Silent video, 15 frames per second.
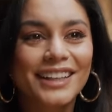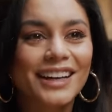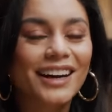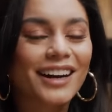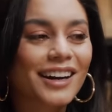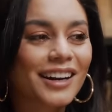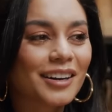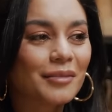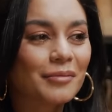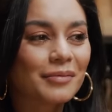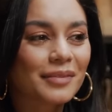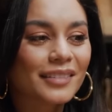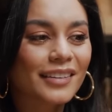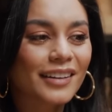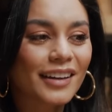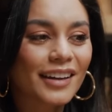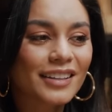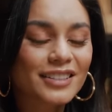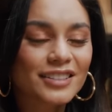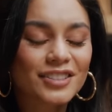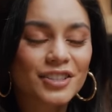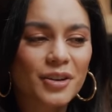
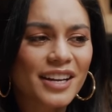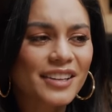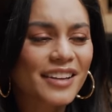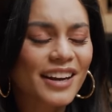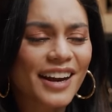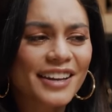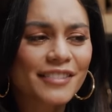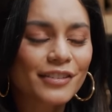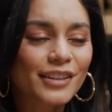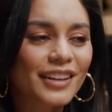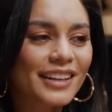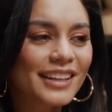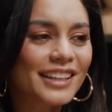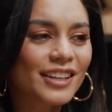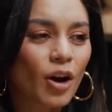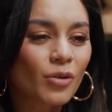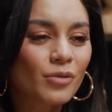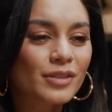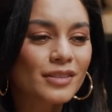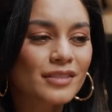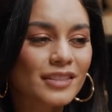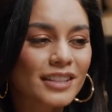So I feel like it
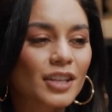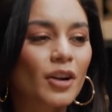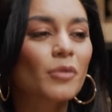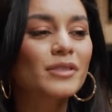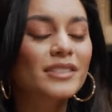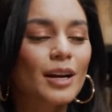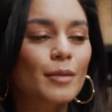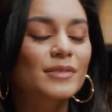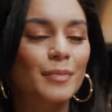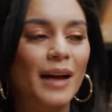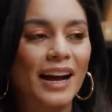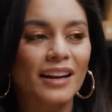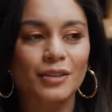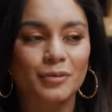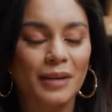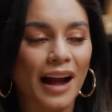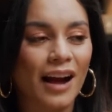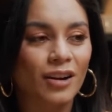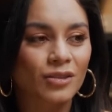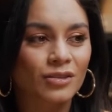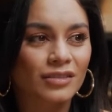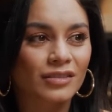always comes back
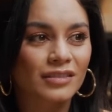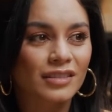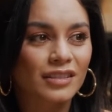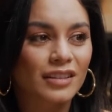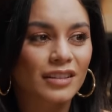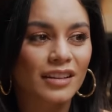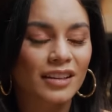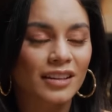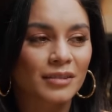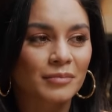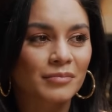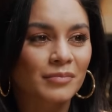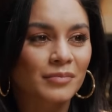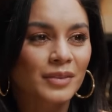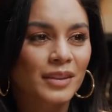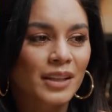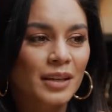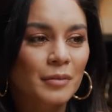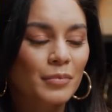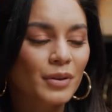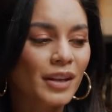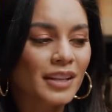around.
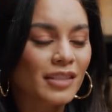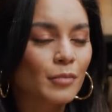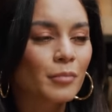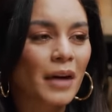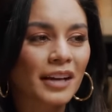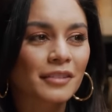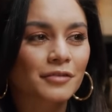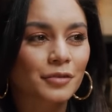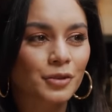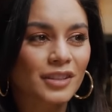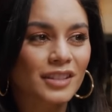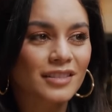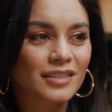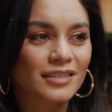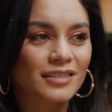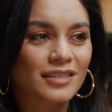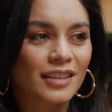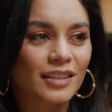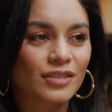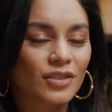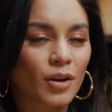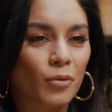But like the mindfulness is
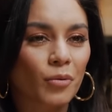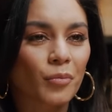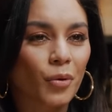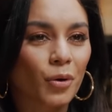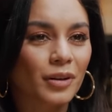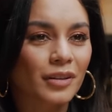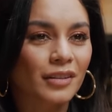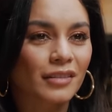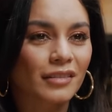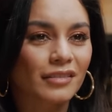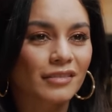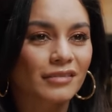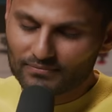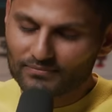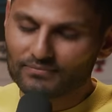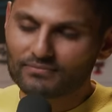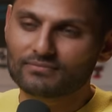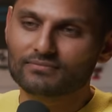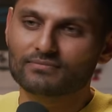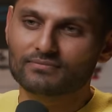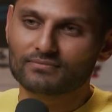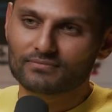like so important. Mm-hmm.
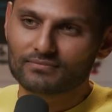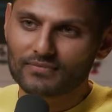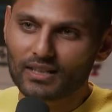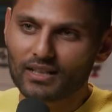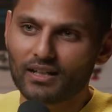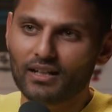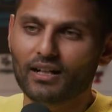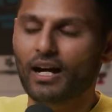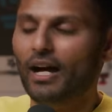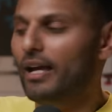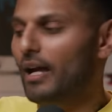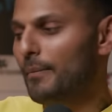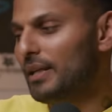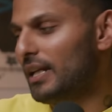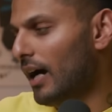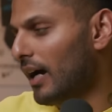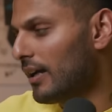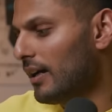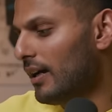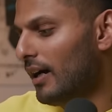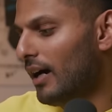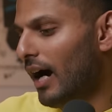Yeah. I mean,
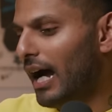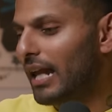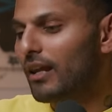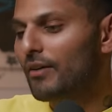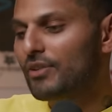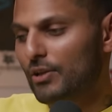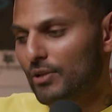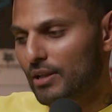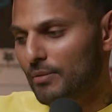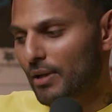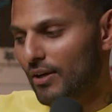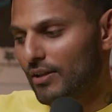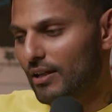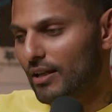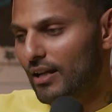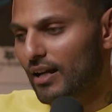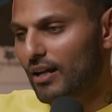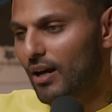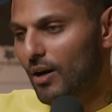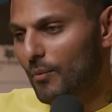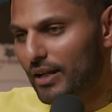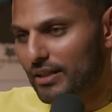I love hearing about it, and I
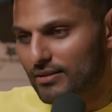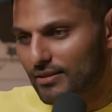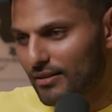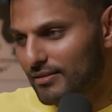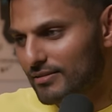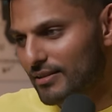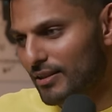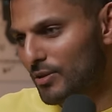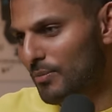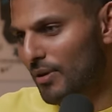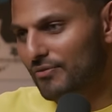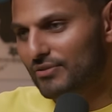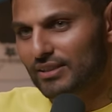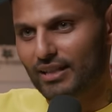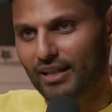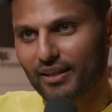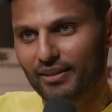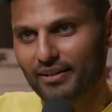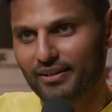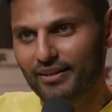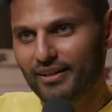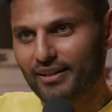can't wait to see you both
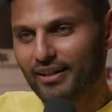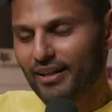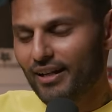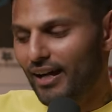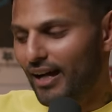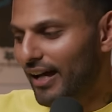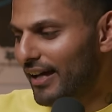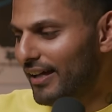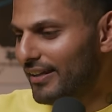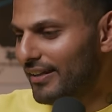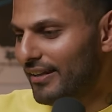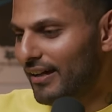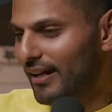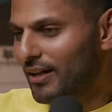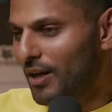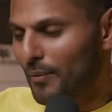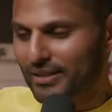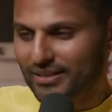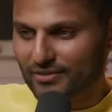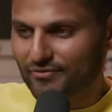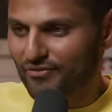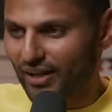together. And I can't
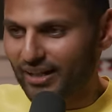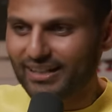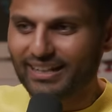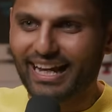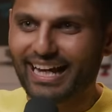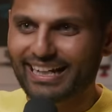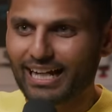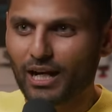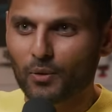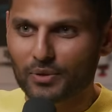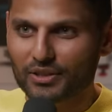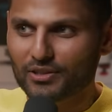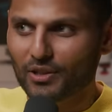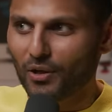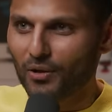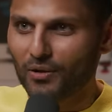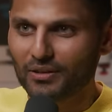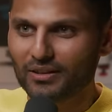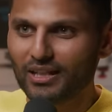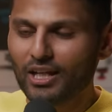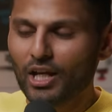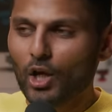wait to finally hang out with Cole,
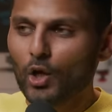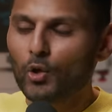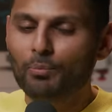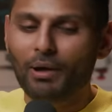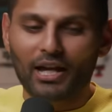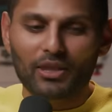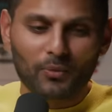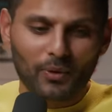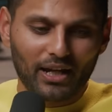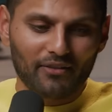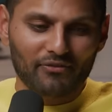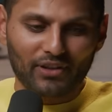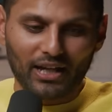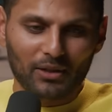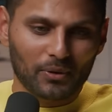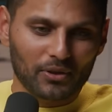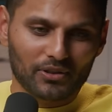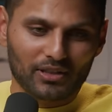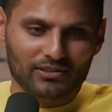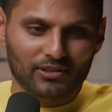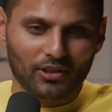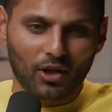who, by the way, for anyone who
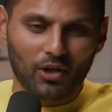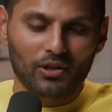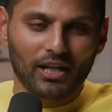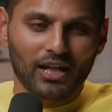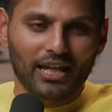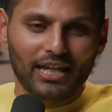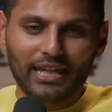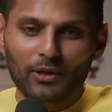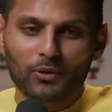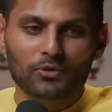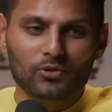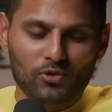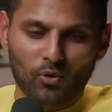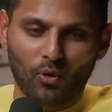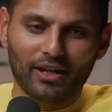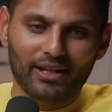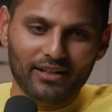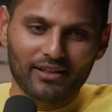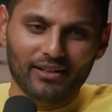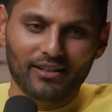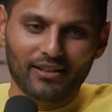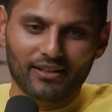doesn't know, he'll
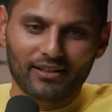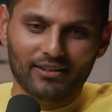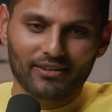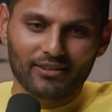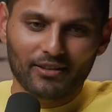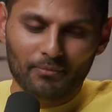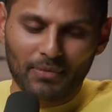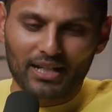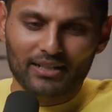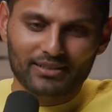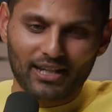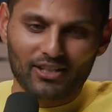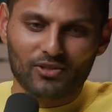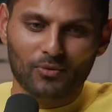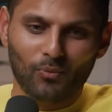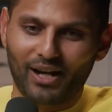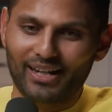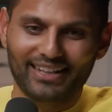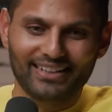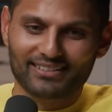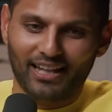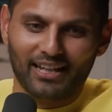join the meditation when
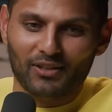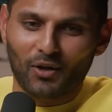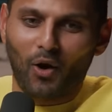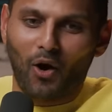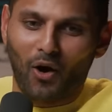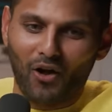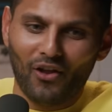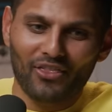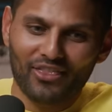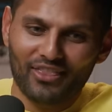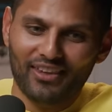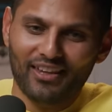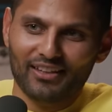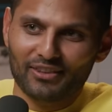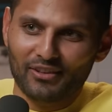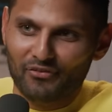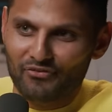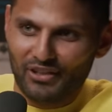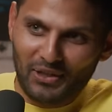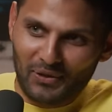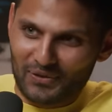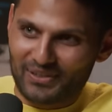he's like on the
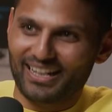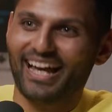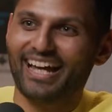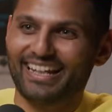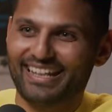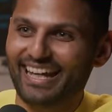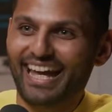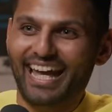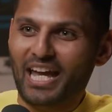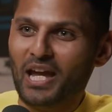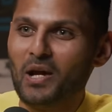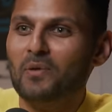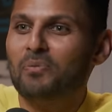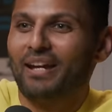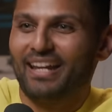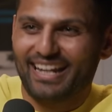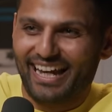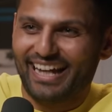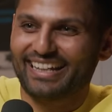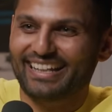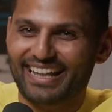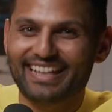field. Like, he'll be
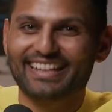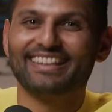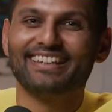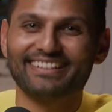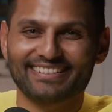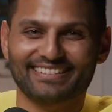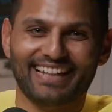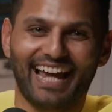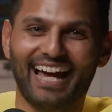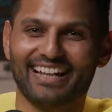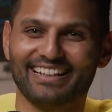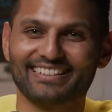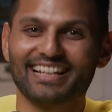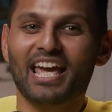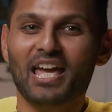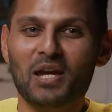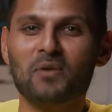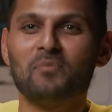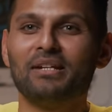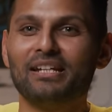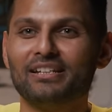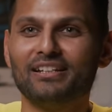like in the stands.
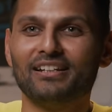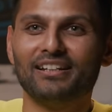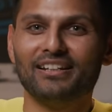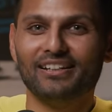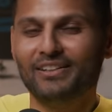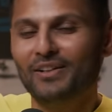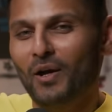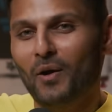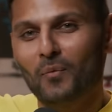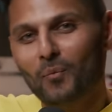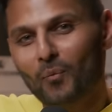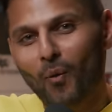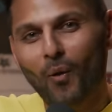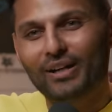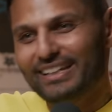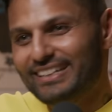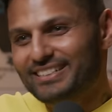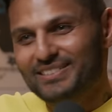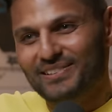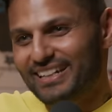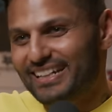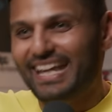He'll be, you know, walking
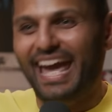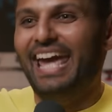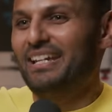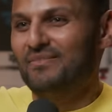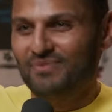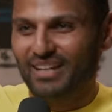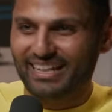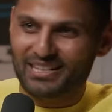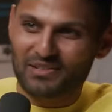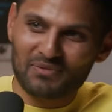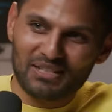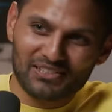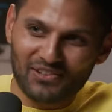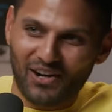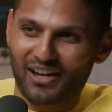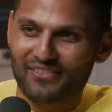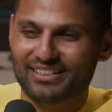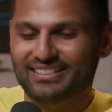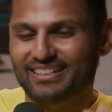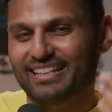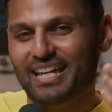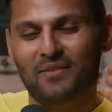to a game, like he'll be driving
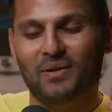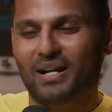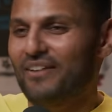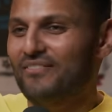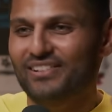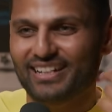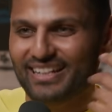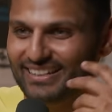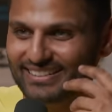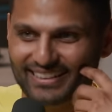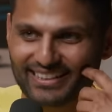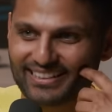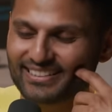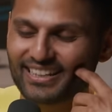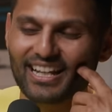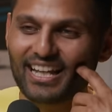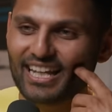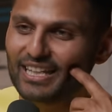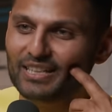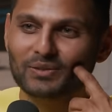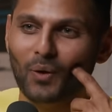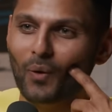to a game, whatever it is. And
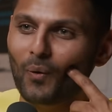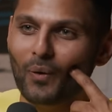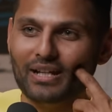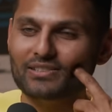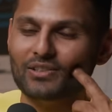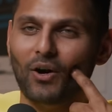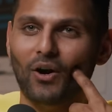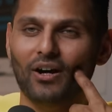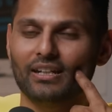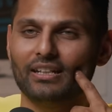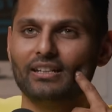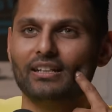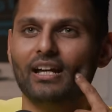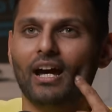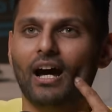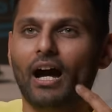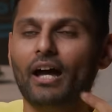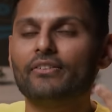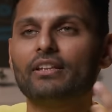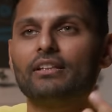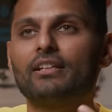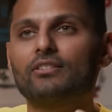he's always on. And
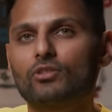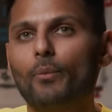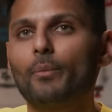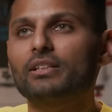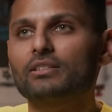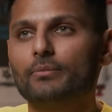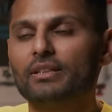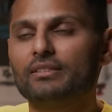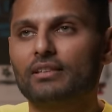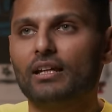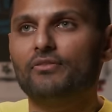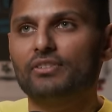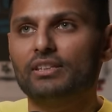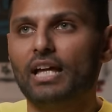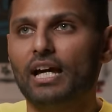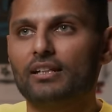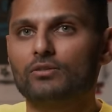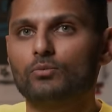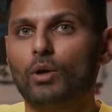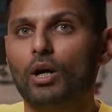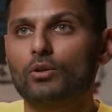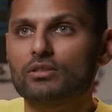I think there's so much to be said for that
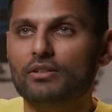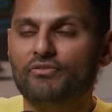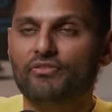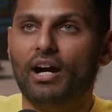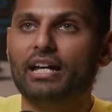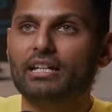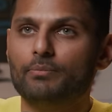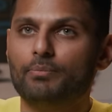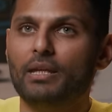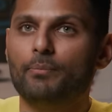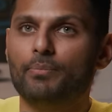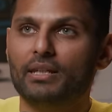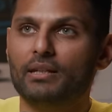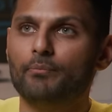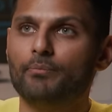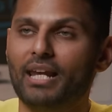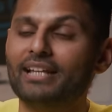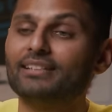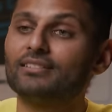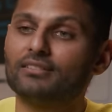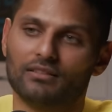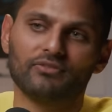as well, to find people in
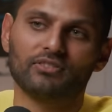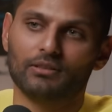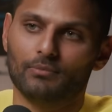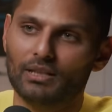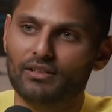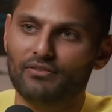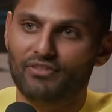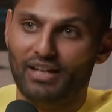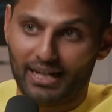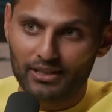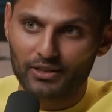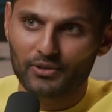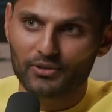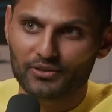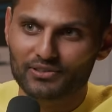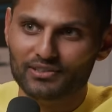places of similar values.